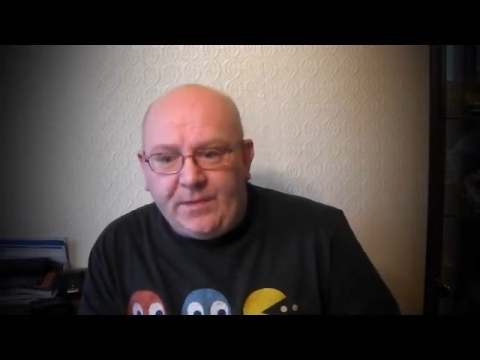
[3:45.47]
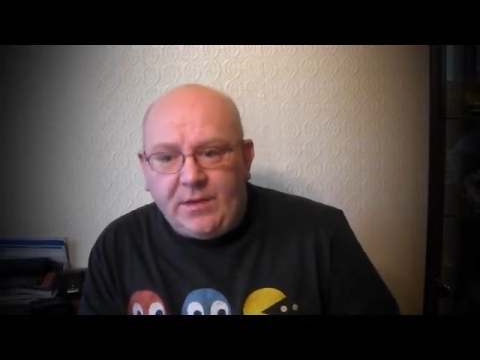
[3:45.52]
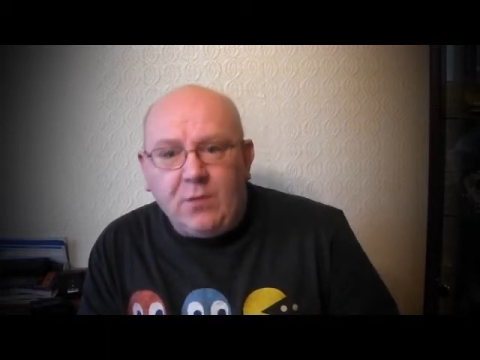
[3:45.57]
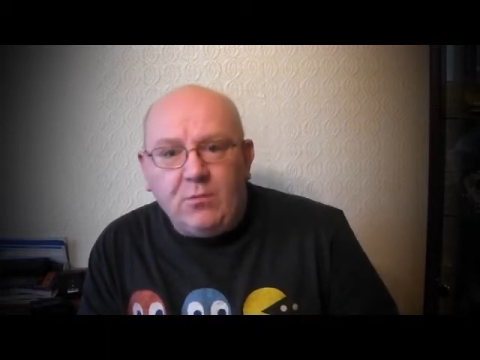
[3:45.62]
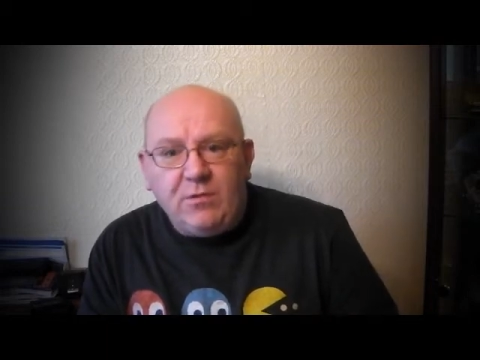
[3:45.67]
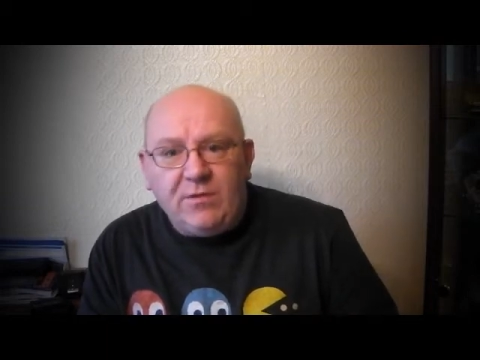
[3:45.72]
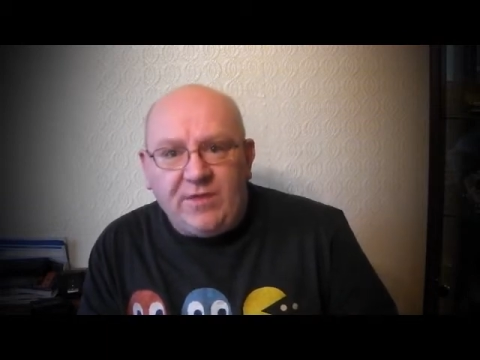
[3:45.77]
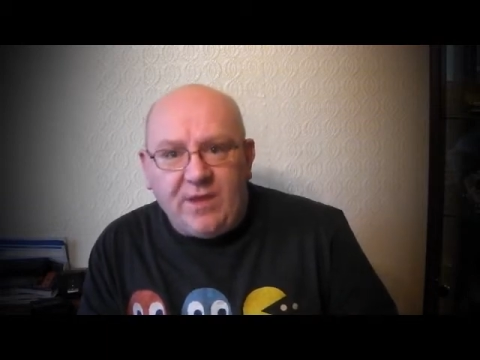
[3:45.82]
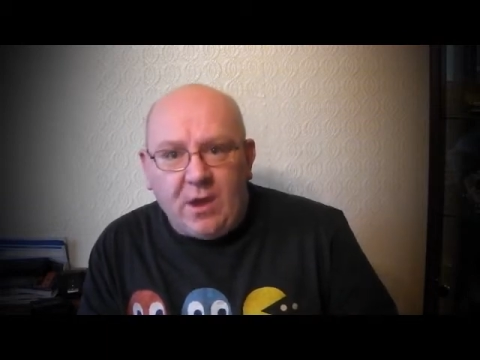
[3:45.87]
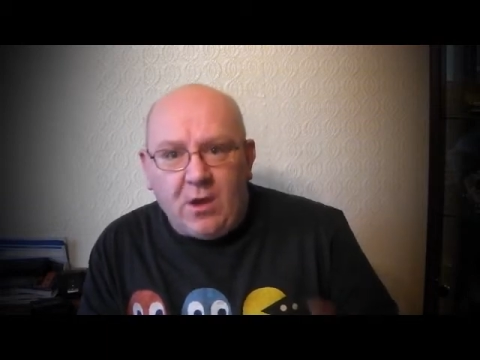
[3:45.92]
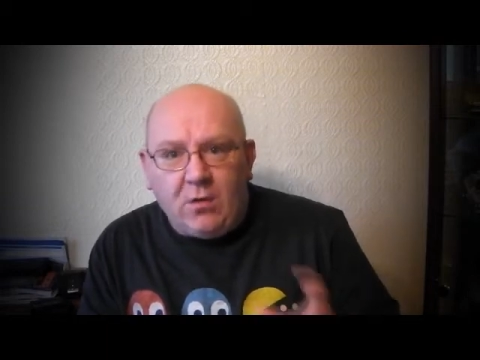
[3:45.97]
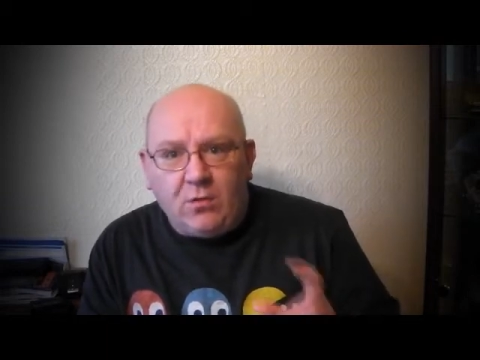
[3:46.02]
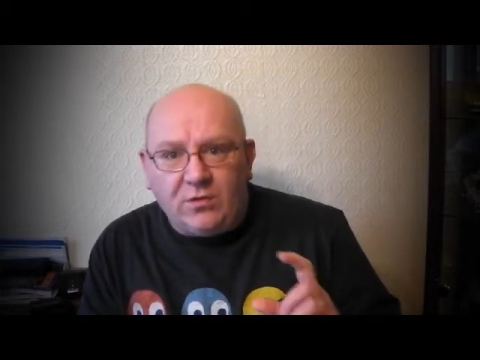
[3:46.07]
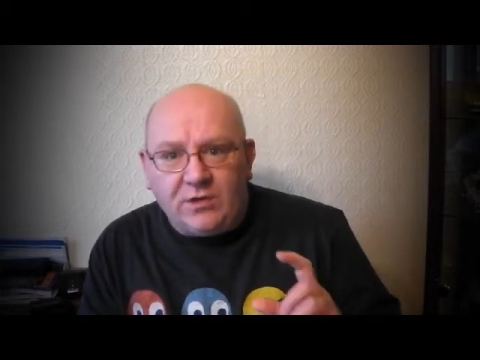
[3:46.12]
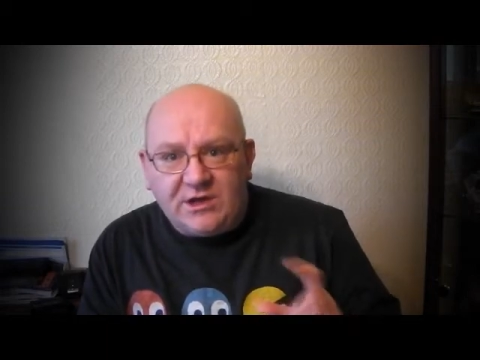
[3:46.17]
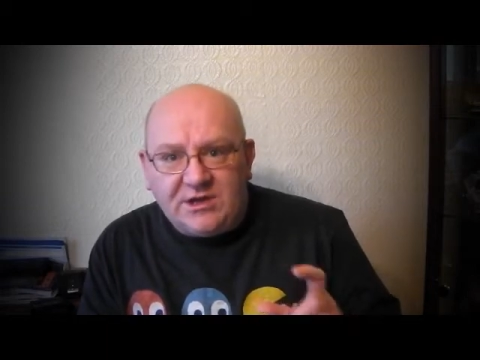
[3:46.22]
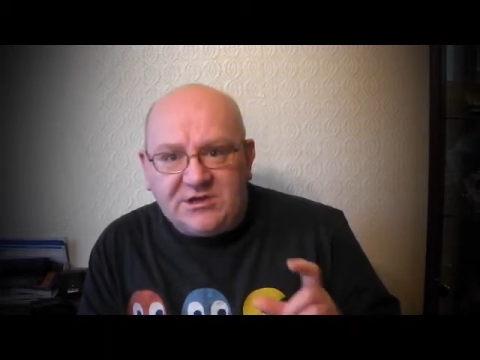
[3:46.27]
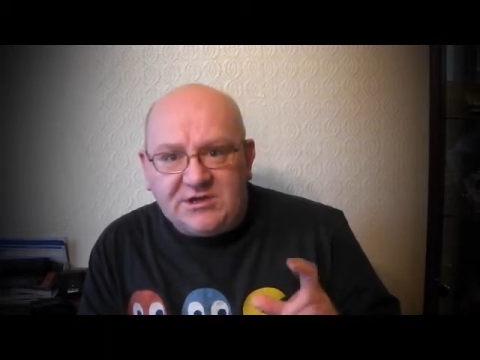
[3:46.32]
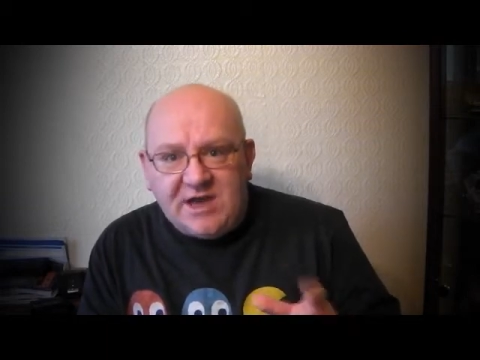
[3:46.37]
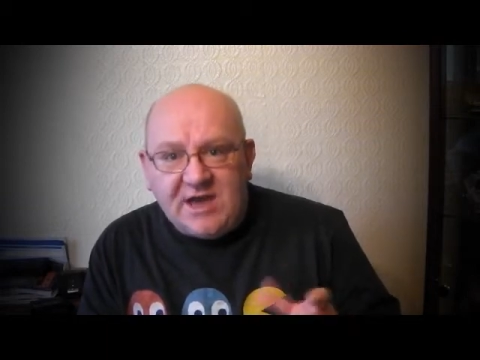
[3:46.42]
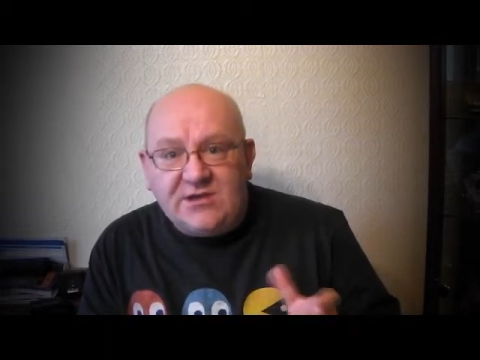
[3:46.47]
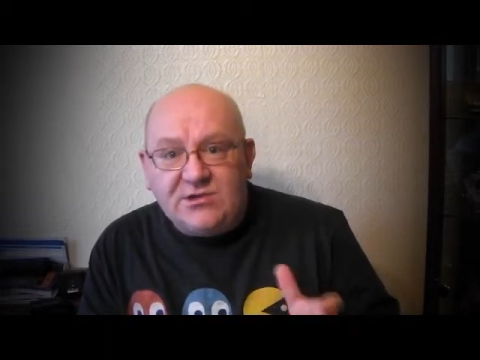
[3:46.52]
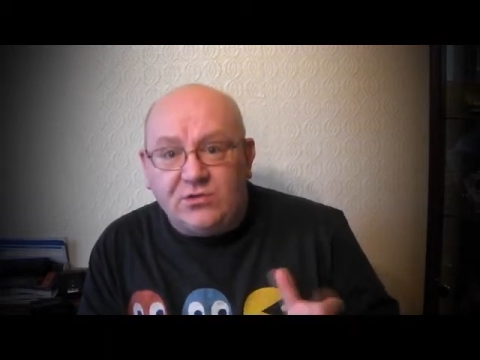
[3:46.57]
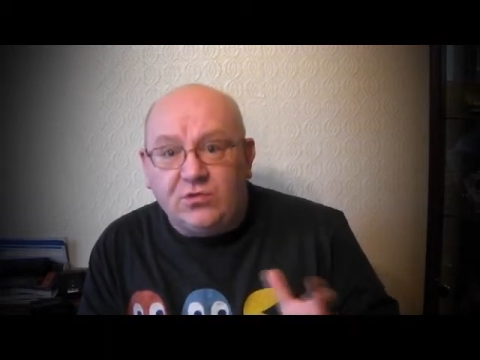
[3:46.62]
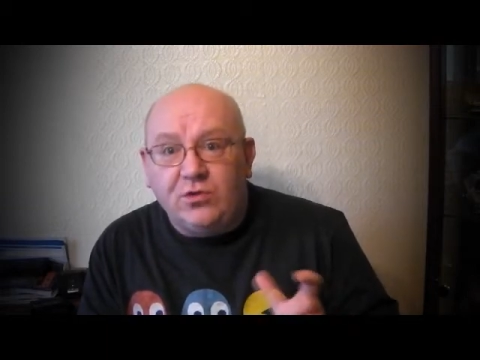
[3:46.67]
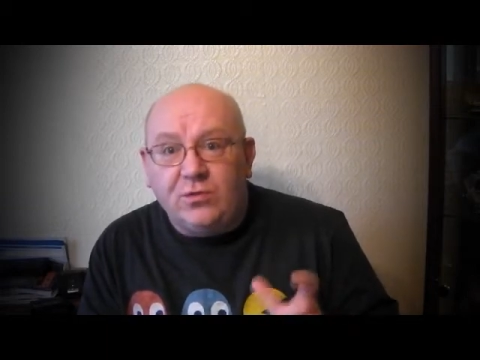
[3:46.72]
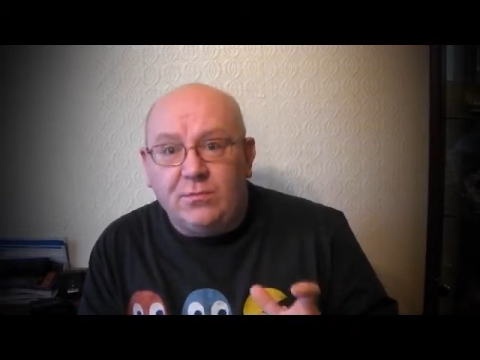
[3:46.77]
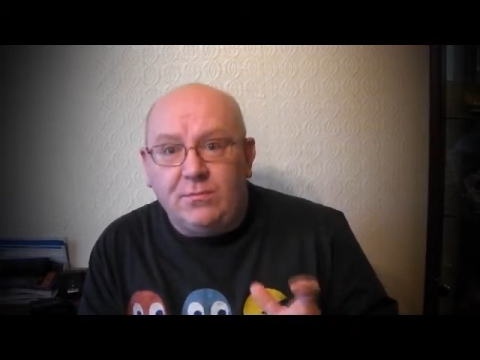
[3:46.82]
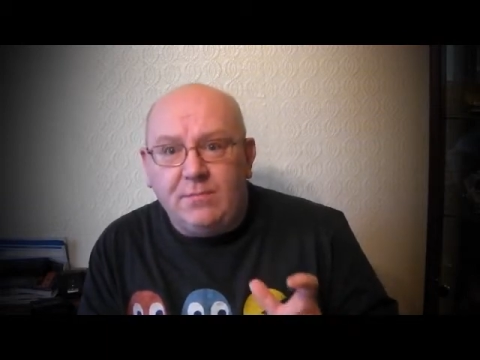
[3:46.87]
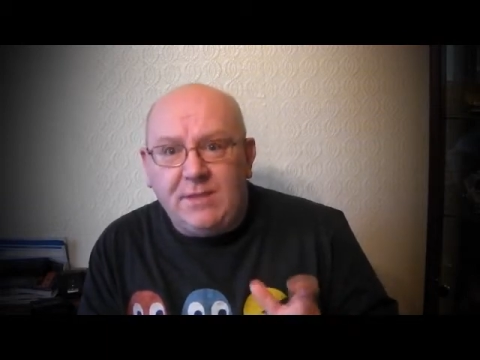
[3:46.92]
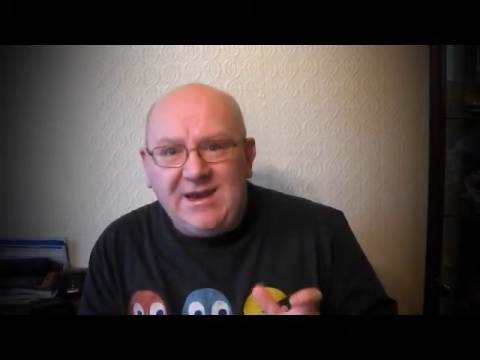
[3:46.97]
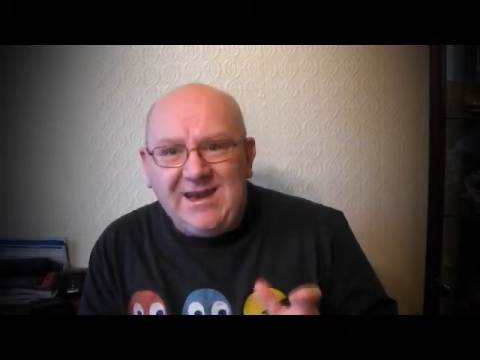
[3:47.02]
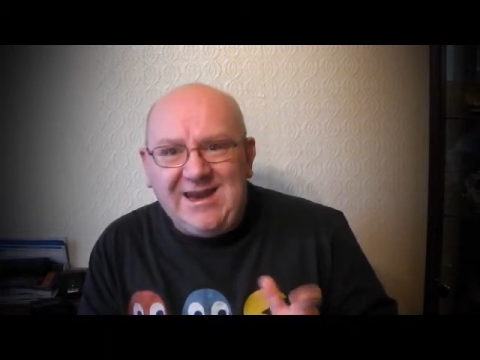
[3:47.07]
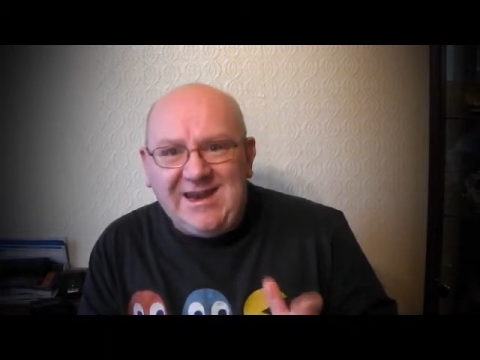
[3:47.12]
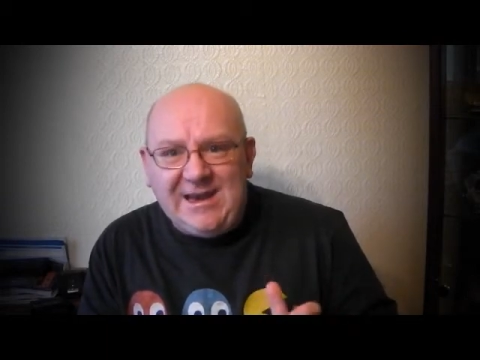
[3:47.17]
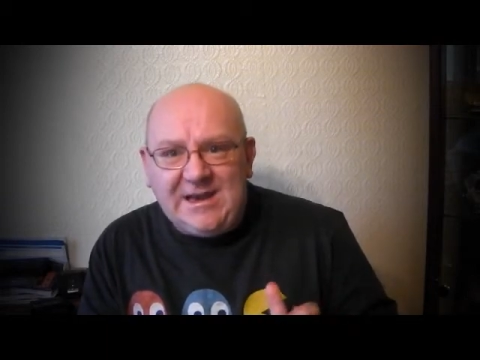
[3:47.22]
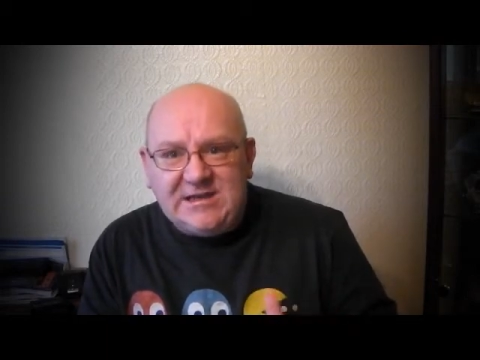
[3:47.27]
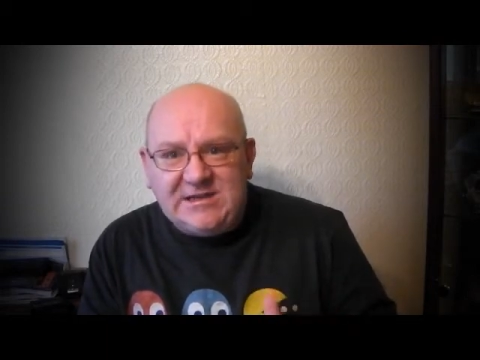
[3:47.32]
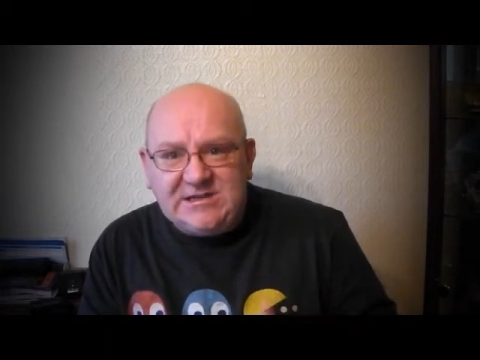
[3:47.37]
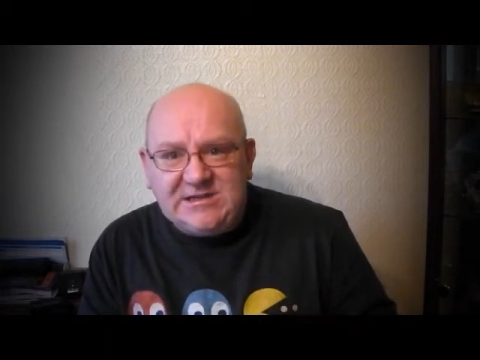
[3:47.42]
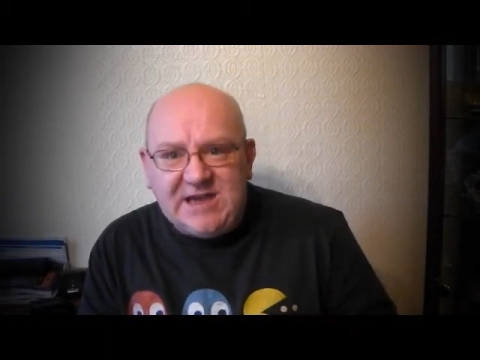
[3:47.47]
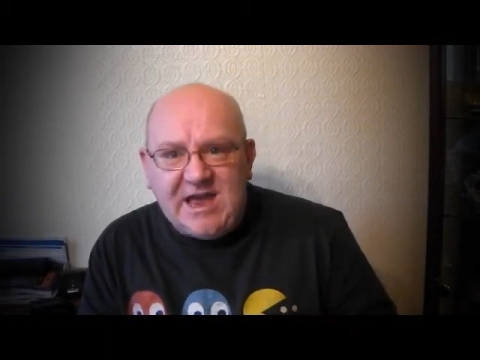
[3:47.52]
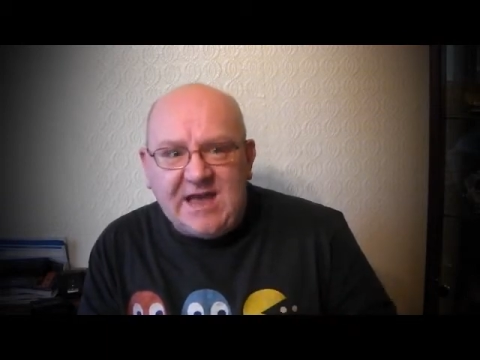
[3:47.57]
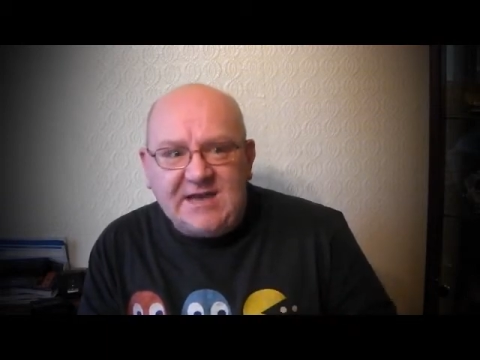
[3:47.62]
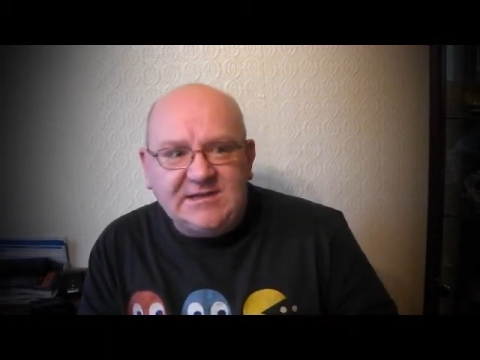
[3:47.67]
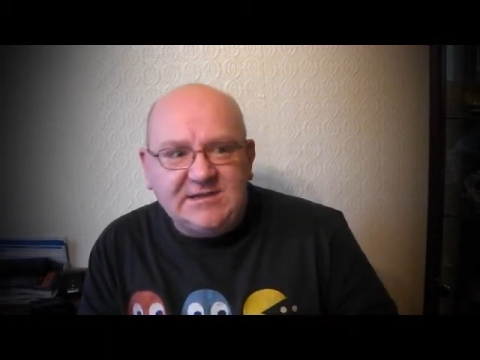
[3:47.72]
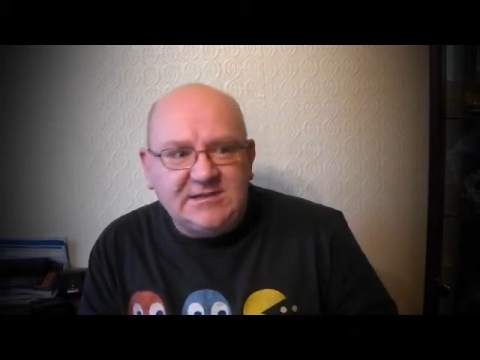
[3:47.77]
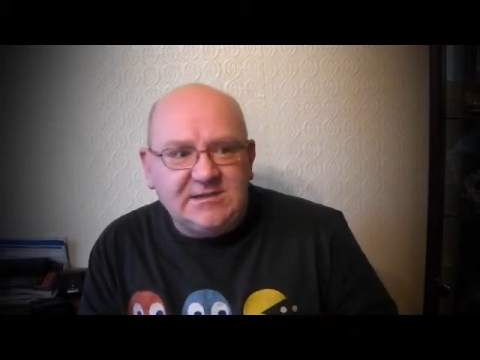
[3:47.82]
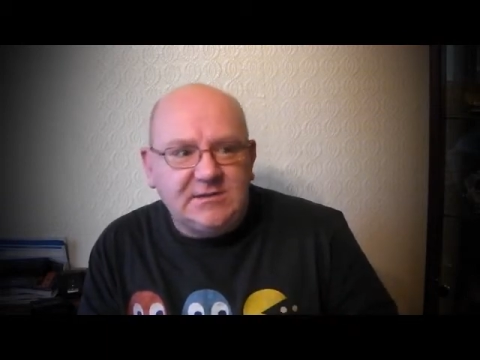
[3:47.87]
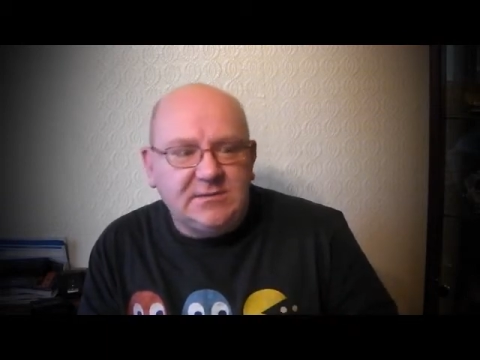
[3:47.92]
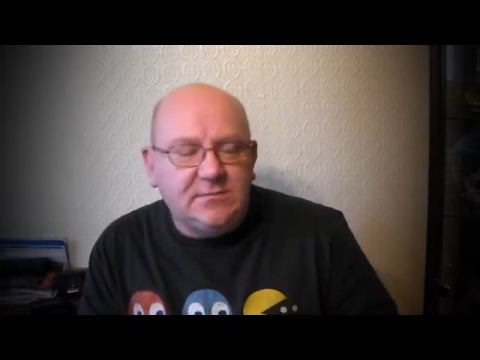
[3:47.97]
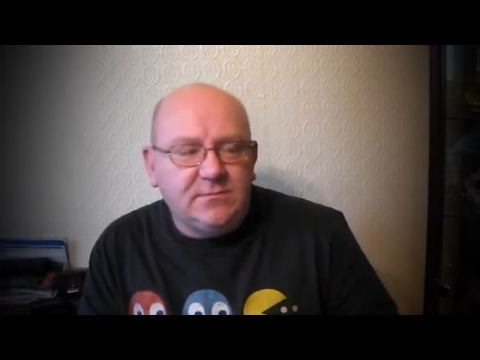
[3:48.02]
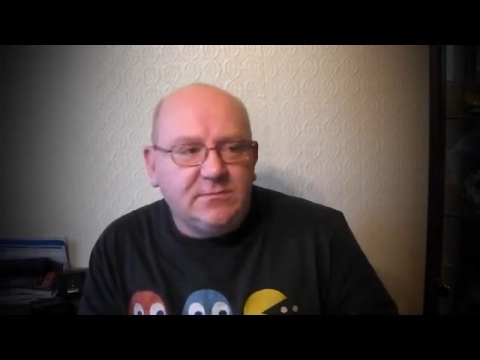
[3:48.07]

with the old cassette or the mini cassette